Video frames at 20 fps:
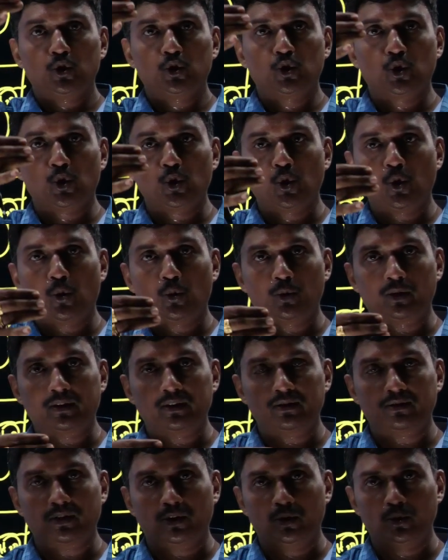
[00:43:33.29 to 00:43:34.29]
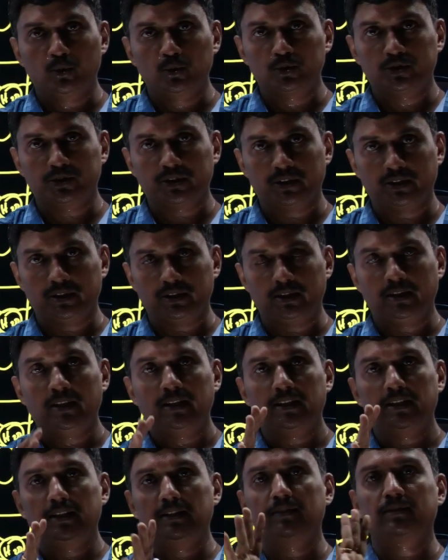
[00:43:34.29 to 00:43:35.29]
throughout the solution,
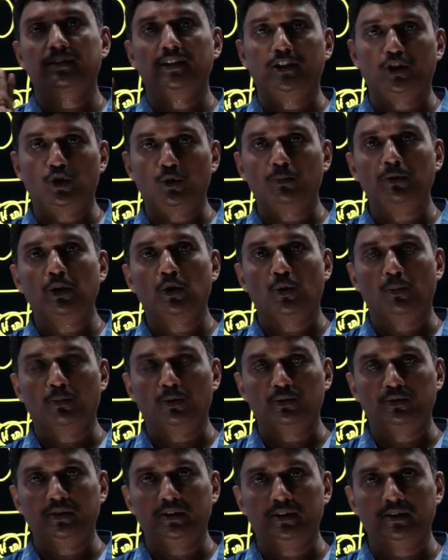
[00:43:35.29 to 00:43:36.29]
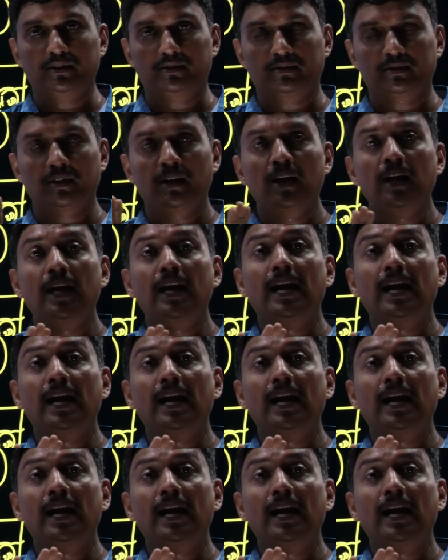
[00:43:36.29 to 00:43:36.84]
is said to be homogeneous.